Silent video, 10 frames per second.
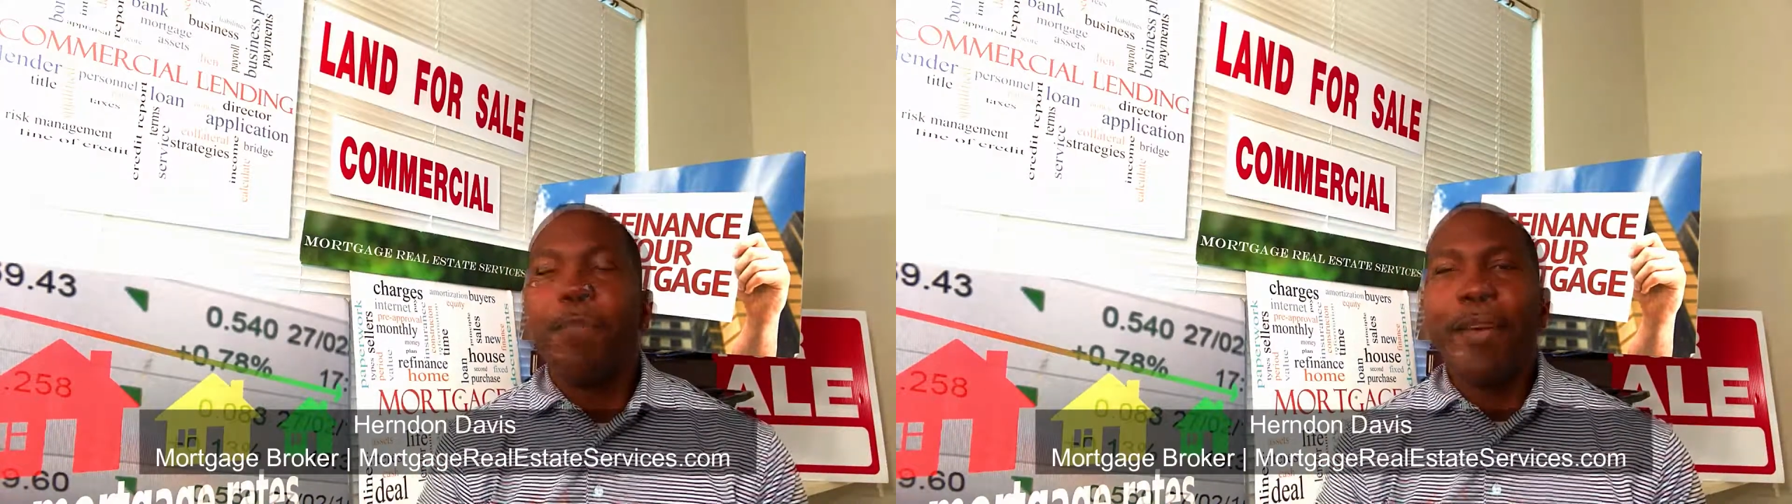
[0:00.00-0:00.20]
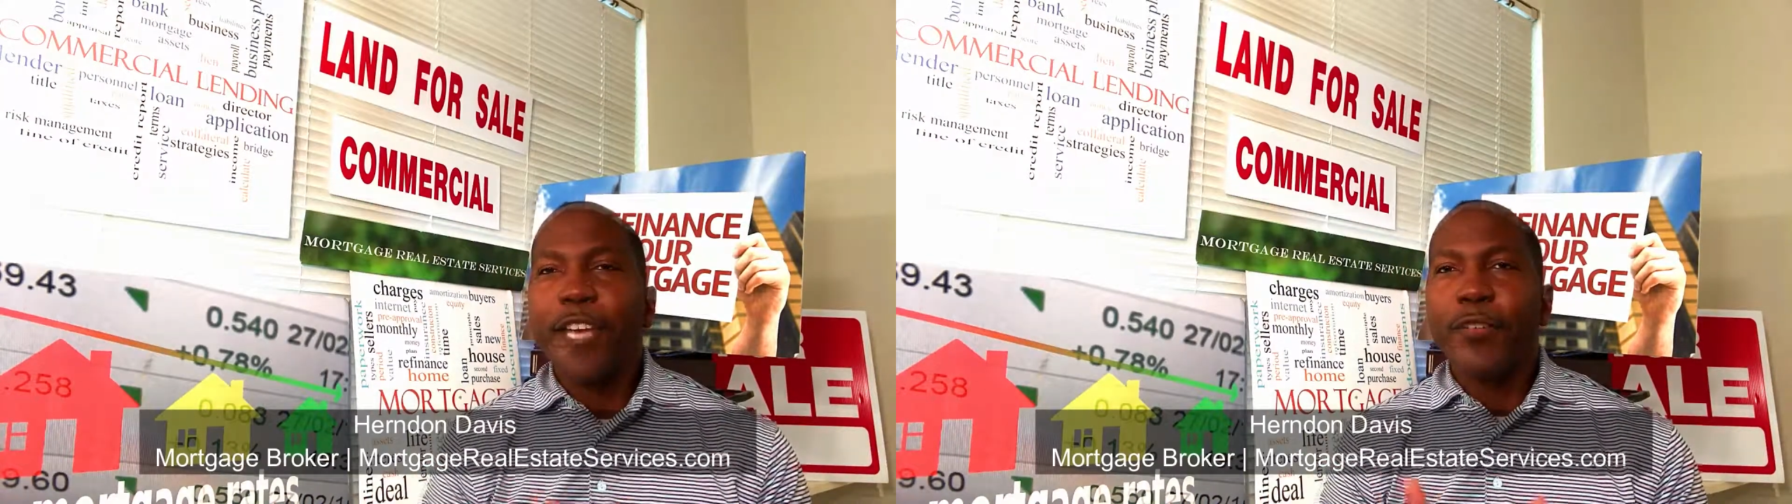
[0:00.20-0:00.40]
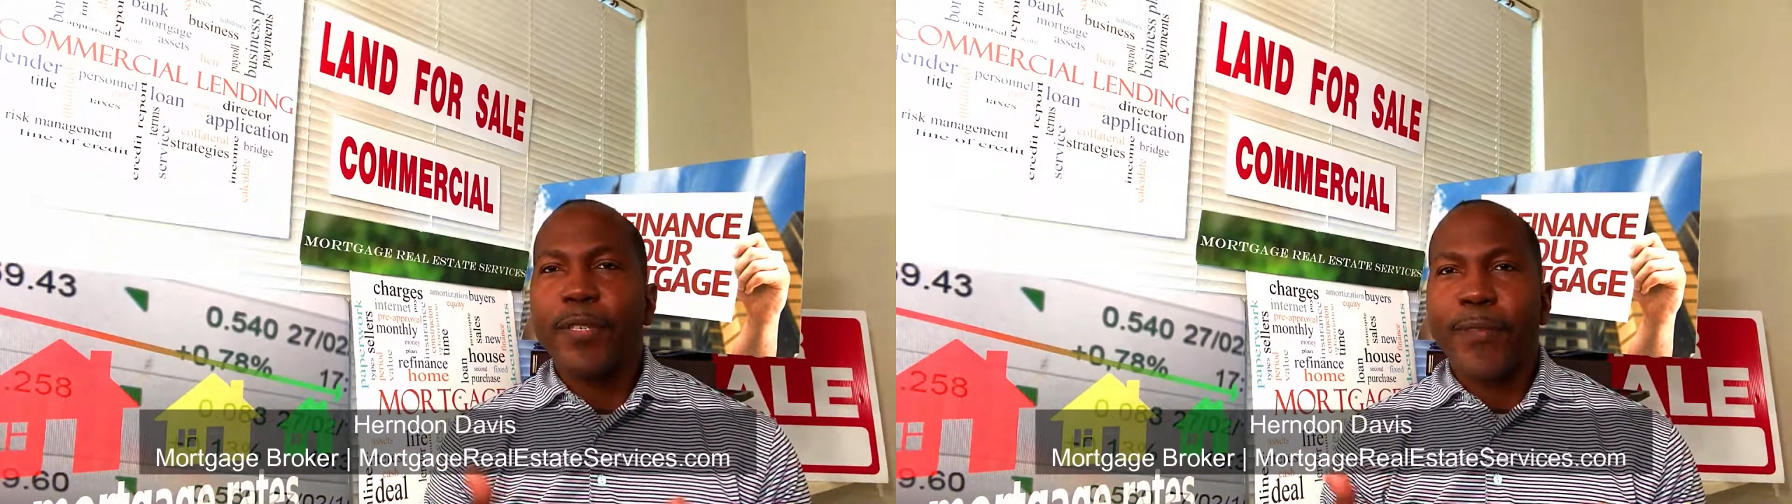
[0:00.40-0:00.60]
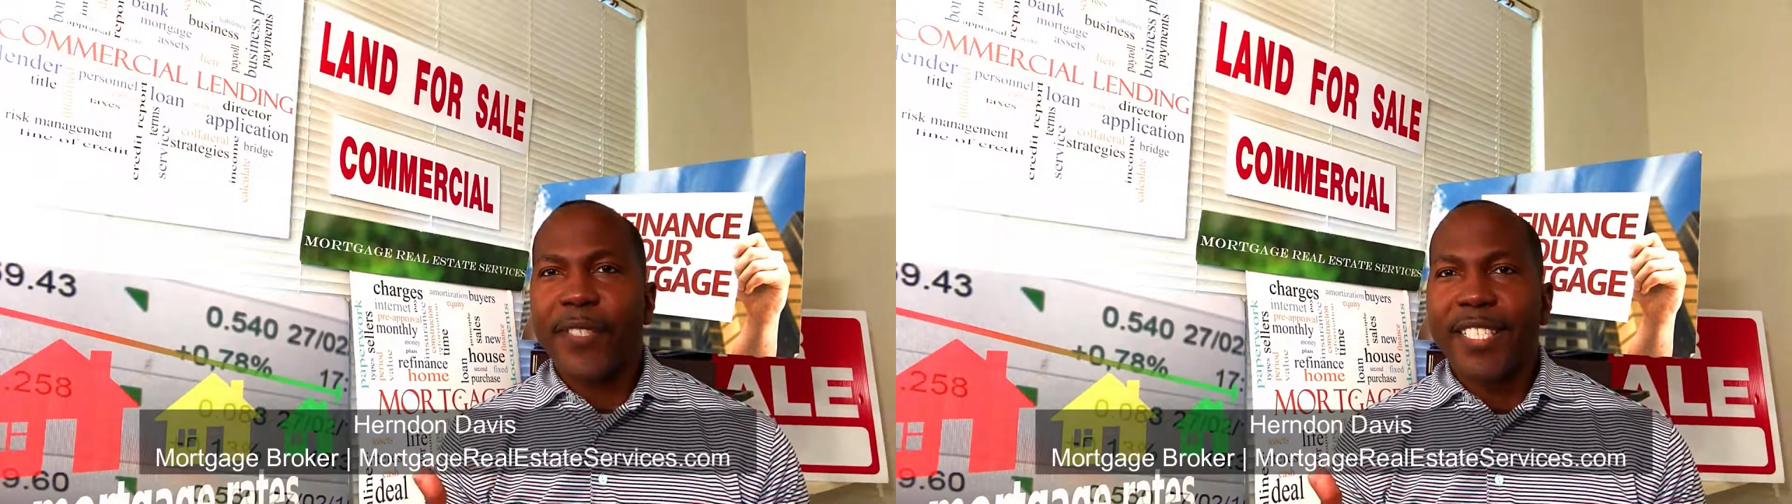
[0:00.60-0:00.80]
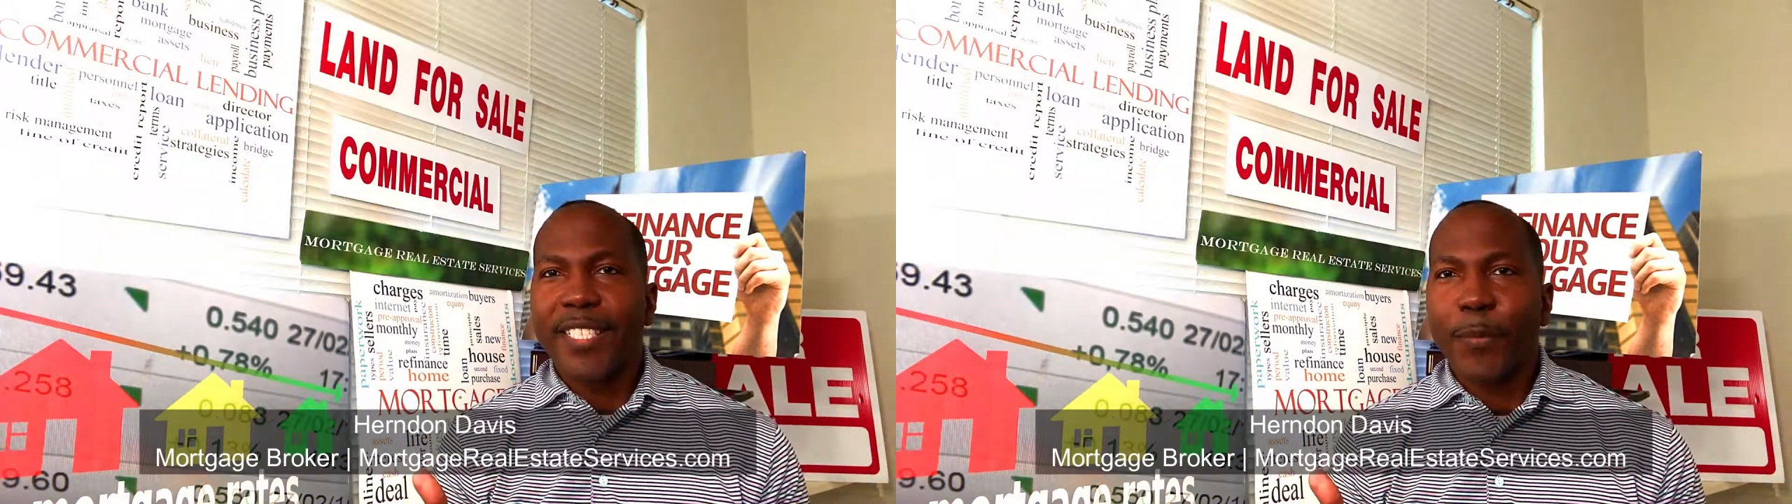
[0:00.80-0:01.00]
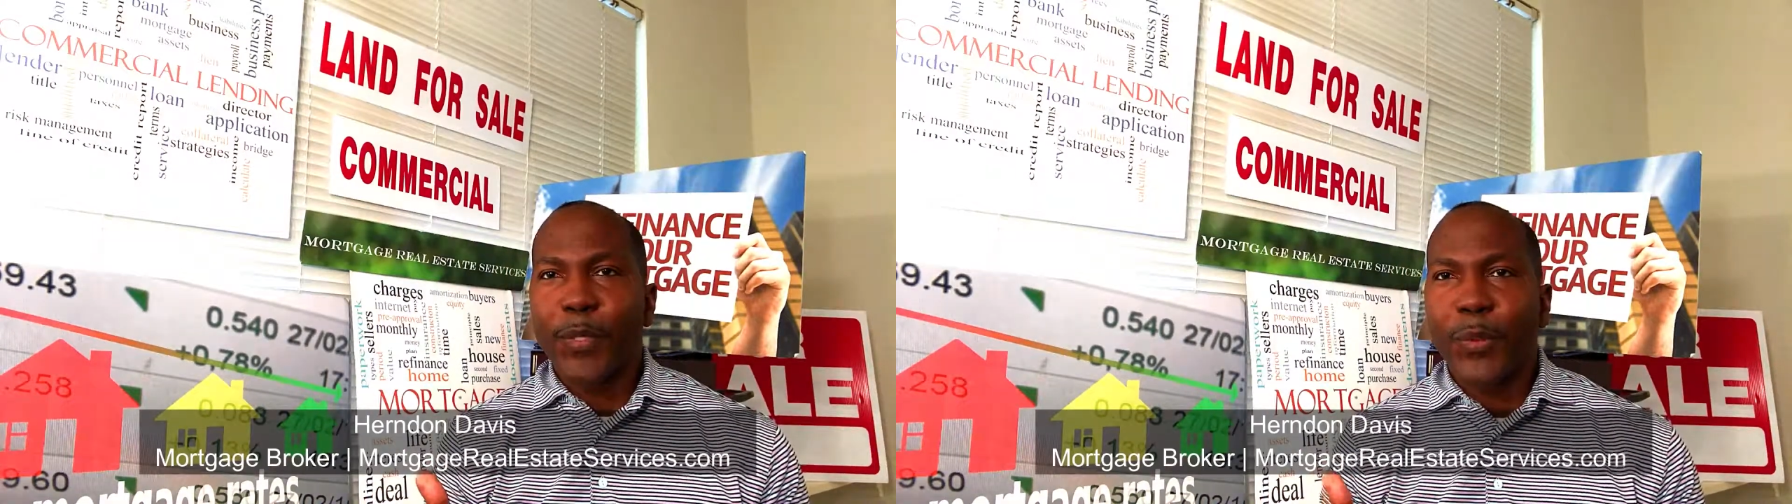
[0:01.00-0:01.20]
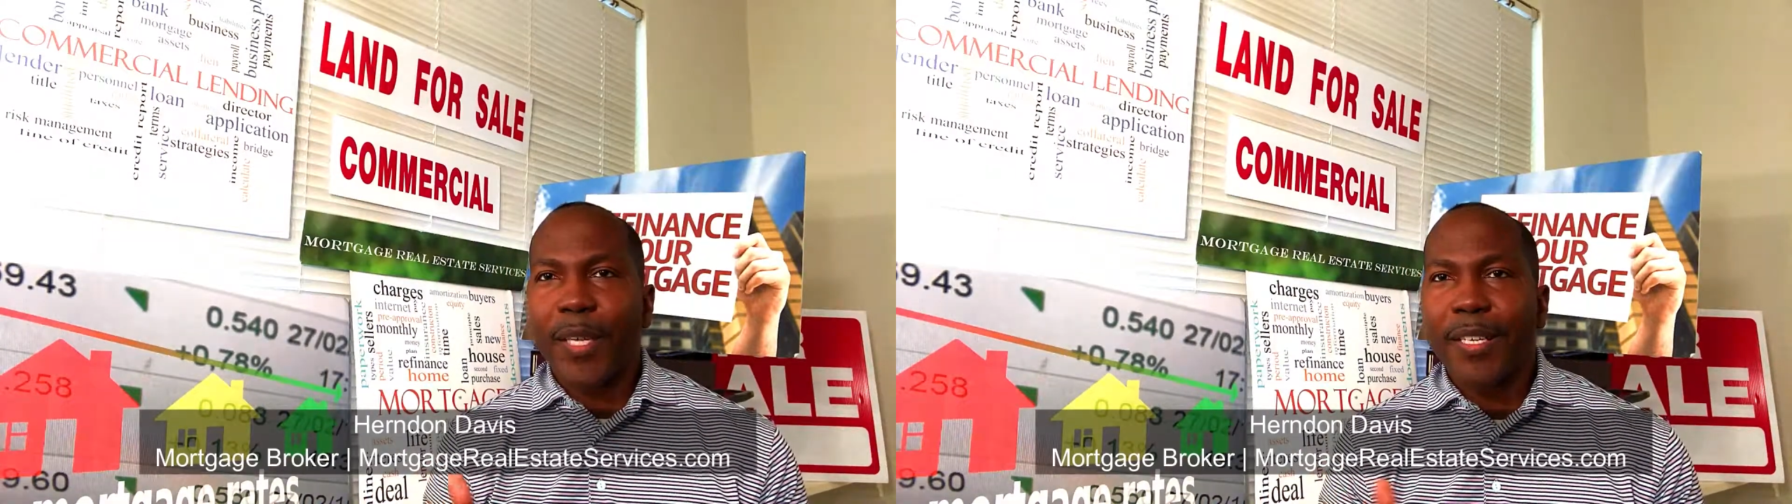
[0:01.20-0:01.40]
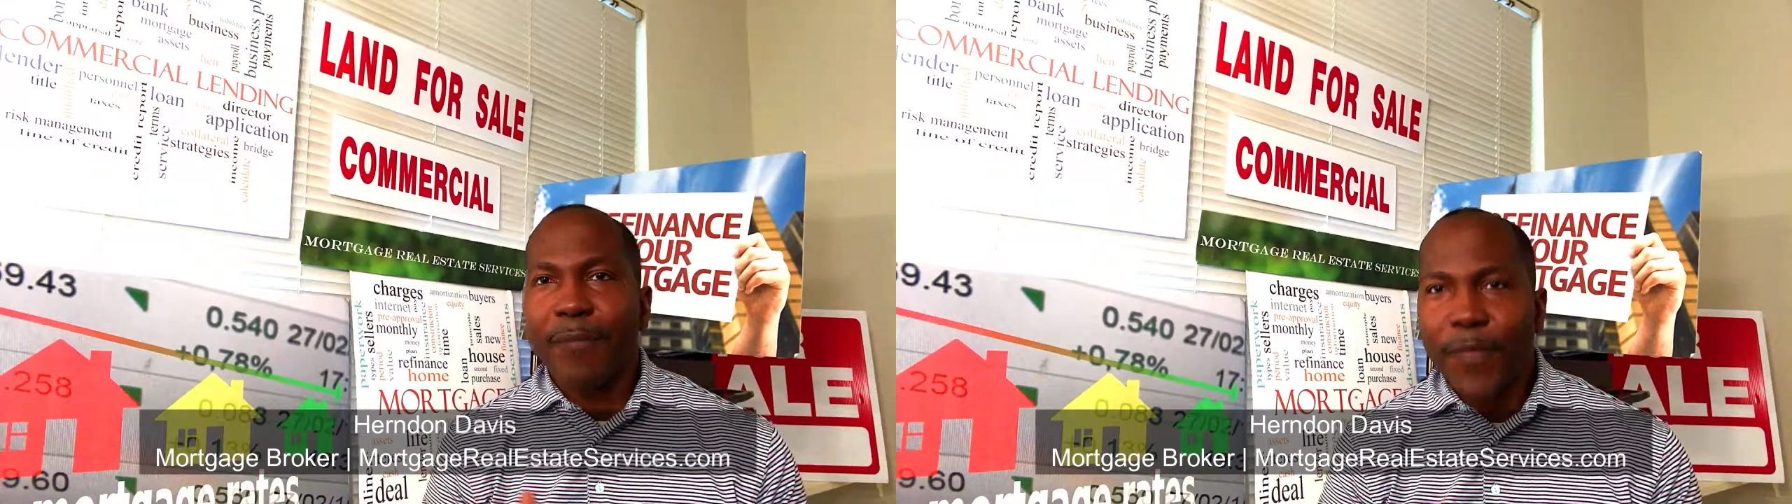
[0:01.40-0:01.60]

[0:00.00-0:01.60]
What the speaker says: the major differences between